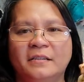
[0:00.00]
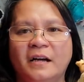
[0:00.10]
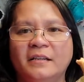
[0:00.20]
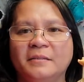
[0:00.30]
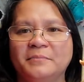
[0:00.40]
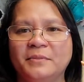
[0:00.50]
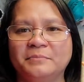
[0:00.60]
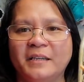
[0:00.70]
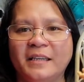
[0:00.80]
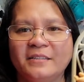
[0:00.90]
I can put
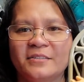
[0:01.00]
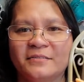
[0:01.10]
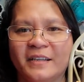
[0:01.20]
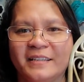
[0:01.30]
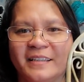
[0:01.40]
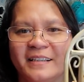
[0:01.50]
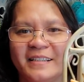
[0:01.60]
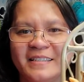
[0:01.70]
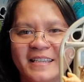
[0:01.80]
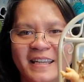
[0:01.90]
my angel right there
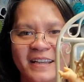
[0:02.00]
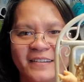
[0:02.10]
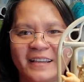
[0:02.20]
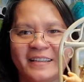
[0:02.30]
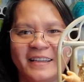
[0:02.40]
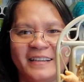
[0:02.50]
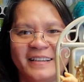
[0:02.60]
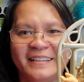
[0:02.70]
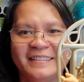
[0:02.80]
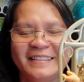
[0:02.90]
sitting right there
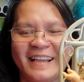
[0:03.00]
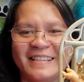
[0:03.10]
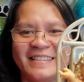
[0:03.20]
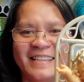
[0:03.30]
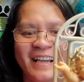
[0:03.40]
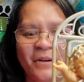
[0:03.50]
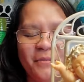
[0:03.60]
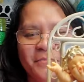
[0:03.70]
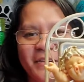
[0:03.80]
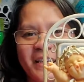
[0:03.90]
and yes I will
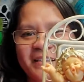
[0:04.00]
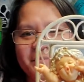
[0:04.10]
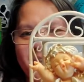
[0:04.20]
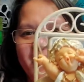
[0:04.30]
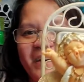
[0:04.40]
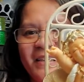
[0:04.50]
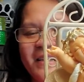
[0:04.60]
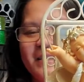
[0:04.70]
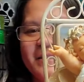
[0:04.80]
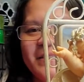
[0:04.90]
put it in my
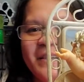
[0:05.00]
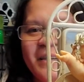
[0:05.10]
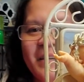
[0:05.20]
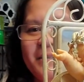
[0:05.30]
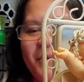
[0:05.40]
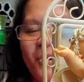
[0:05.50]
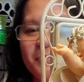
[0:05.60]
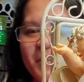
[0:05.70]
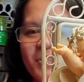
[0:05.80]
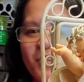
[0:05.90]
uh, and on
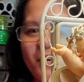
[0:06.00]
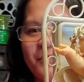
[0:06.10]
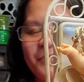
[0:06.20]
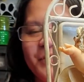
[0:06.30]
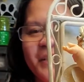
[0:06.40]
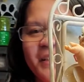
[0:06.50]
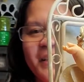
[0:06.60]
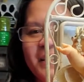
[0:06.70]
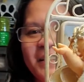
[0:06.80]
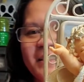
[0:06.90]
my shelf
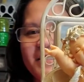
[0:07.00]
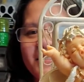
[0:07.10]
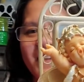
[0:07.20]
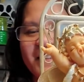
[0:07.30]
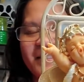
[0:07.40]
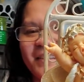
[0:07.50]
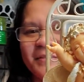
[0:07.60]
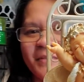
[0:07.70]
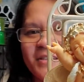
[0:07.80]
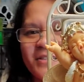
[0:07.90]
to
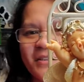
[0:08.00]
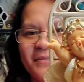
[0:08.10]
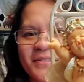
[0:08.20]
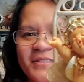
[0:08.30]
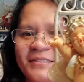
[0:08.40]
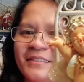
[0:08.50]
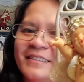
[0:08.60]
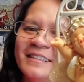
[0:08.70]
decorate my shelf so